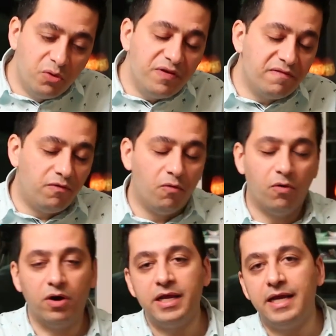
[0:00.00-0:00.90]
moving
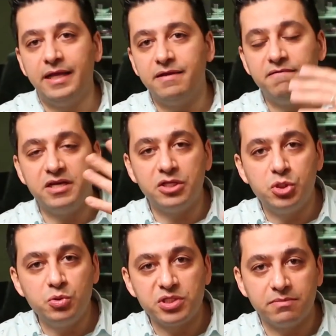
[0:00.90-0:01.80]
forward, and then we
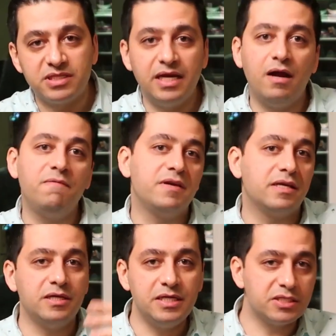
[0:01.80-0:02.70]
can do some setup.
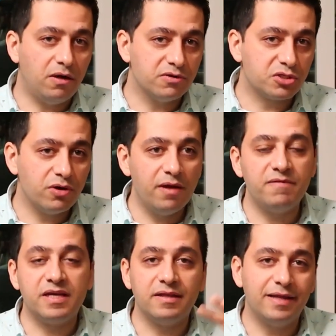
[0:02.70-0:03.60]
We can install
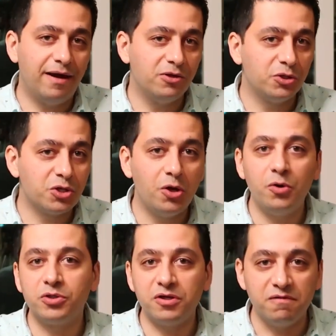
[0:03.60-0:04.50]
script. We can download
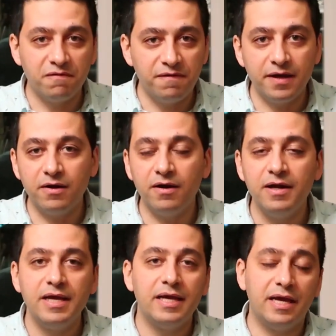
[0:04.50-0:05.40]
code,
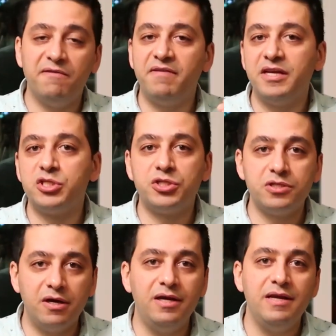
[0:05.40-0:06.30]
configure, and when it's
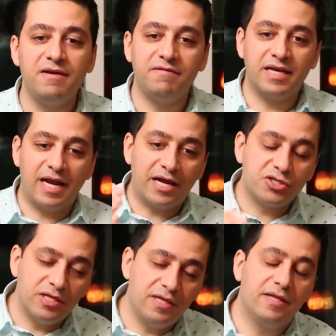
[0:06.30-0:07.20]
done, we can
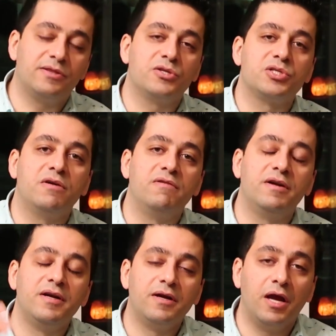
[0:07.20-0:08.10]
actually let the
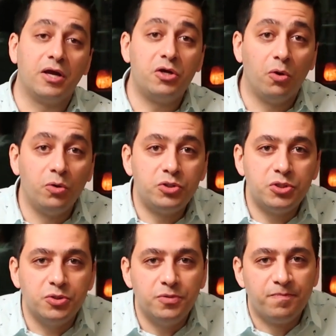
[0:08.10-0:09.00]
server uh, go
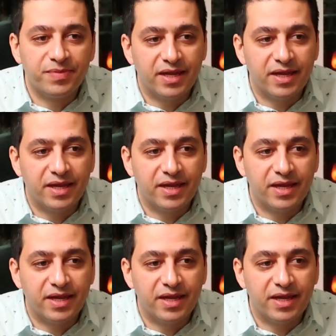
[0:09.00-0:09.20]
to,